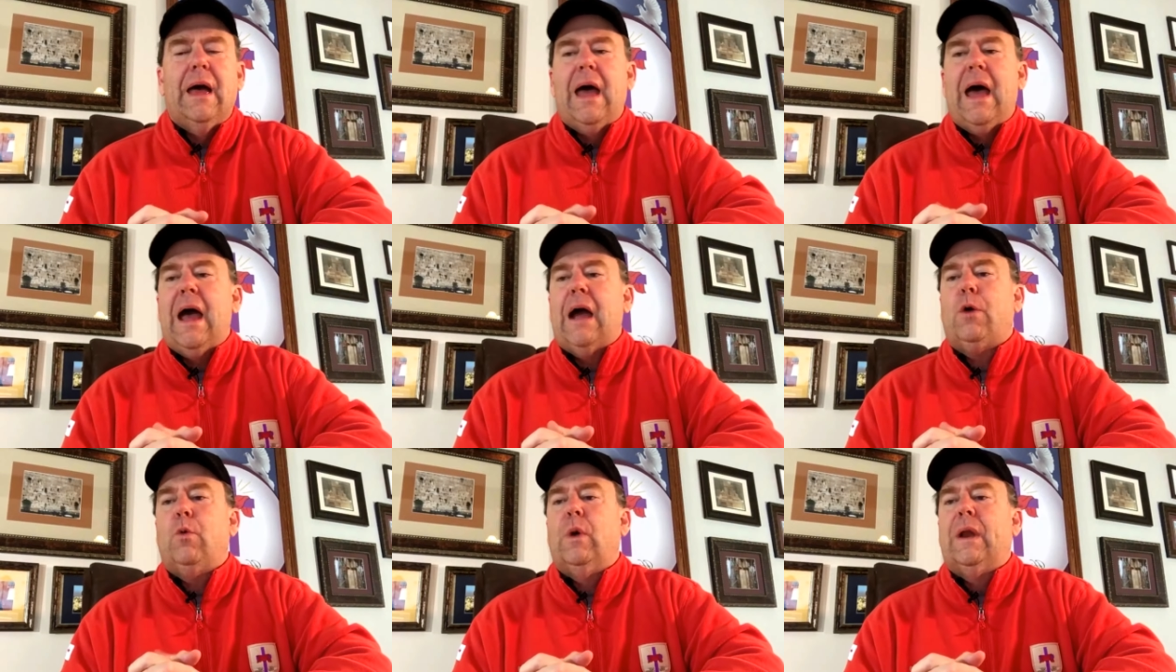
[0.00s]

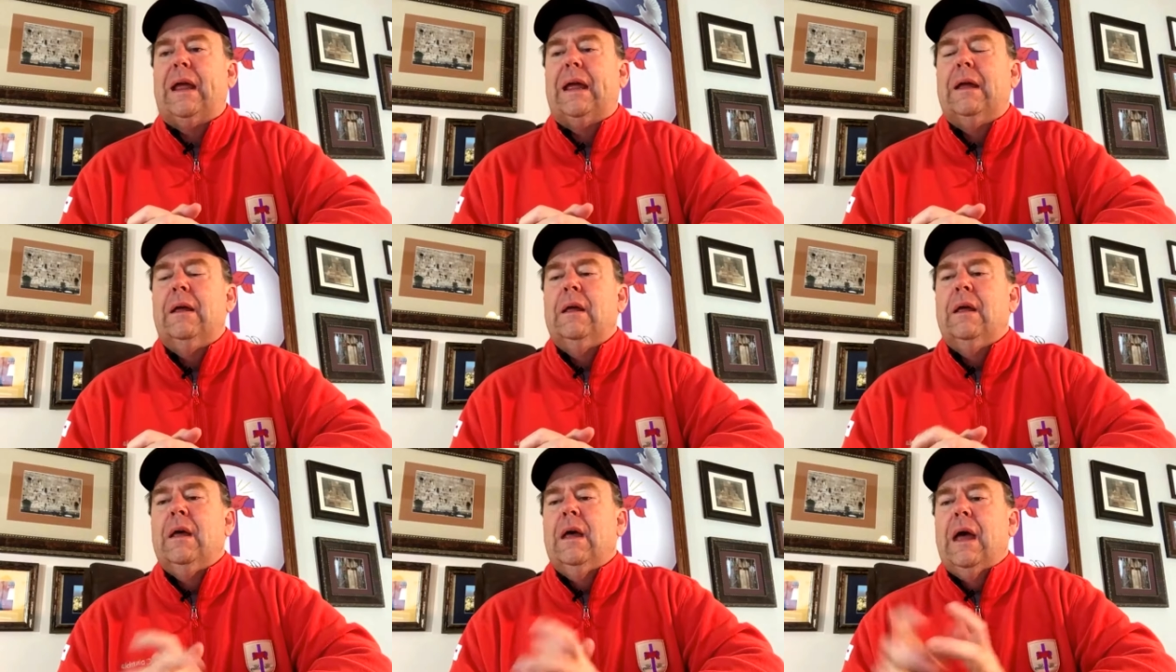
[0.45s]
equity
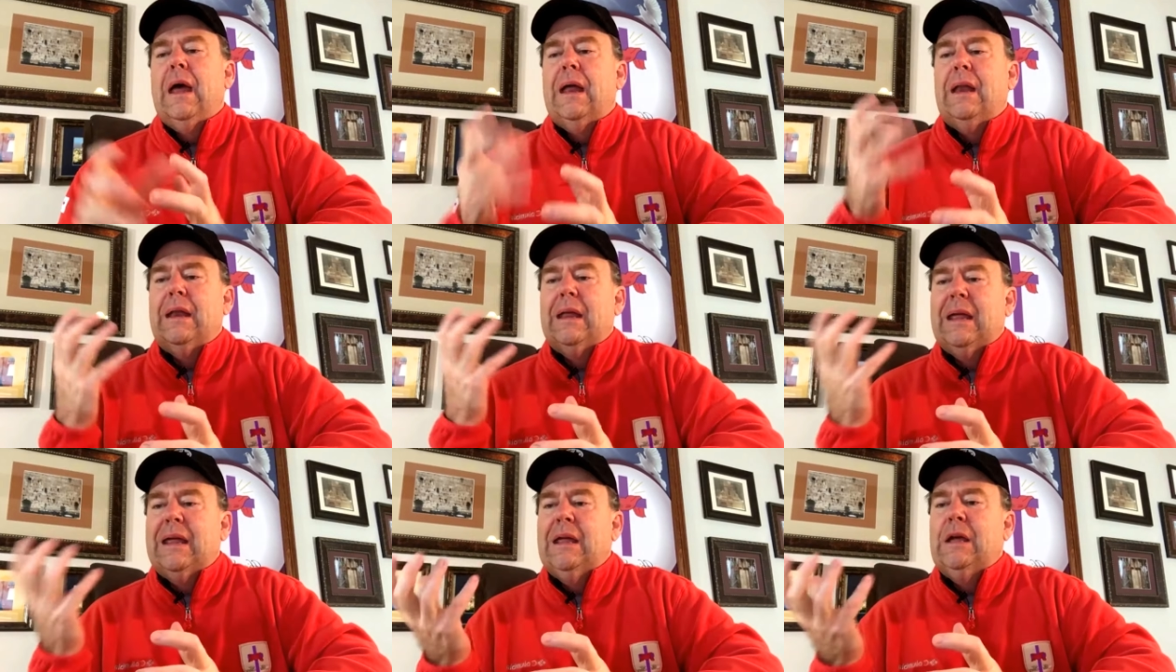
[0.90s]

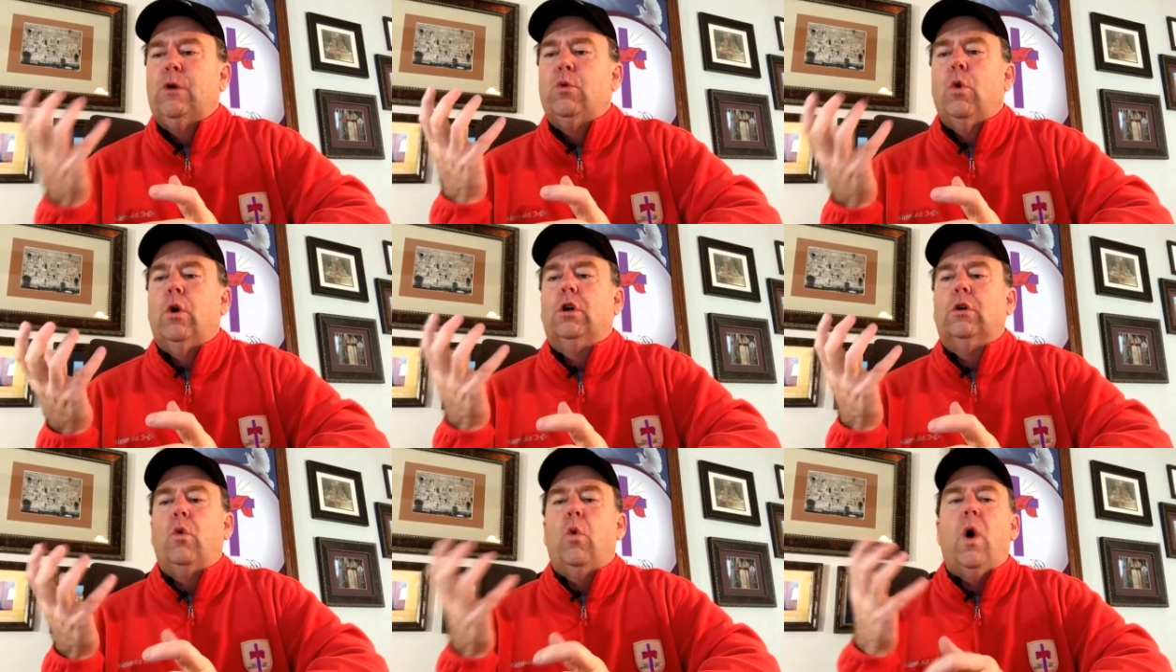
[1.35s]
and
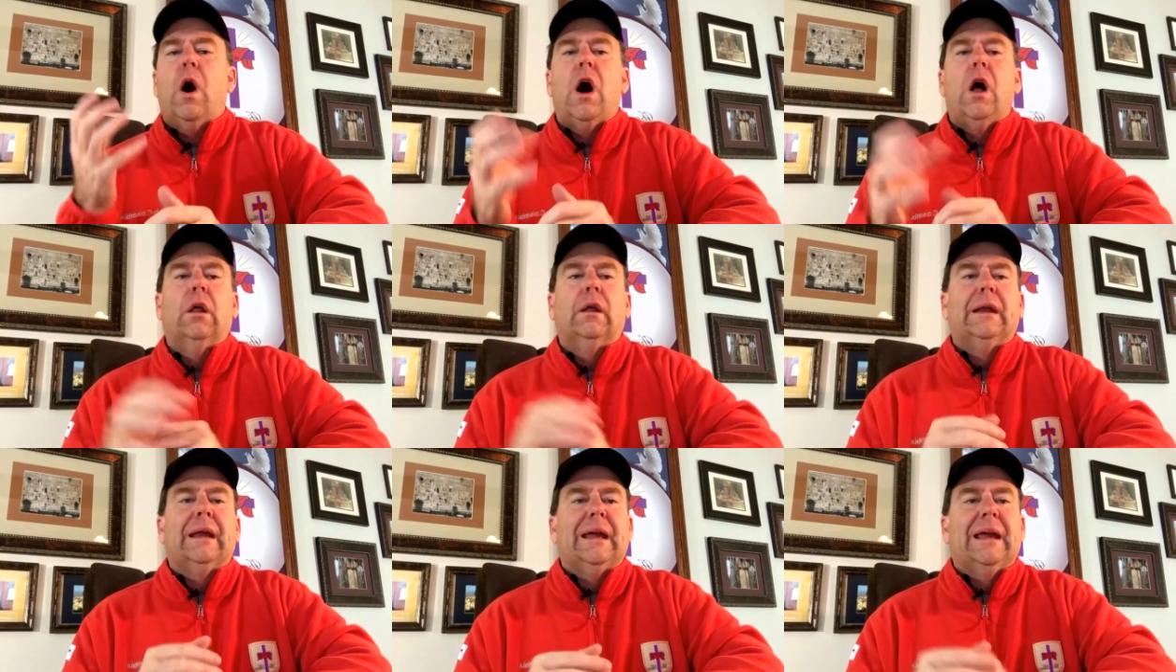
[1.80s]
equal
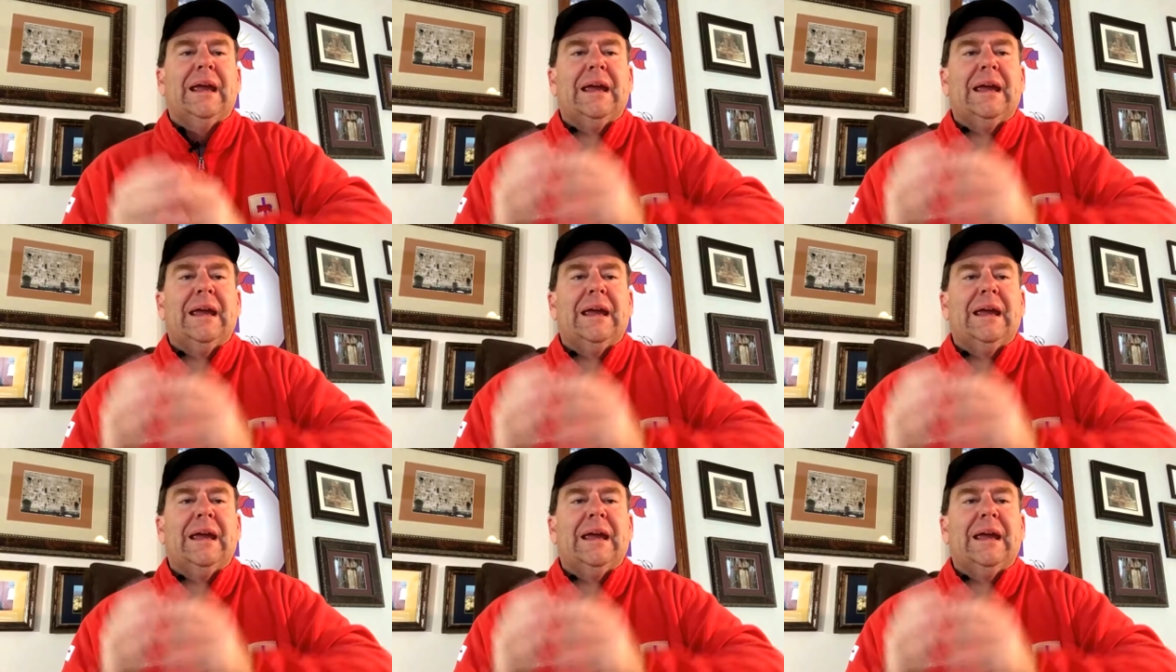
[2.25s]
quality.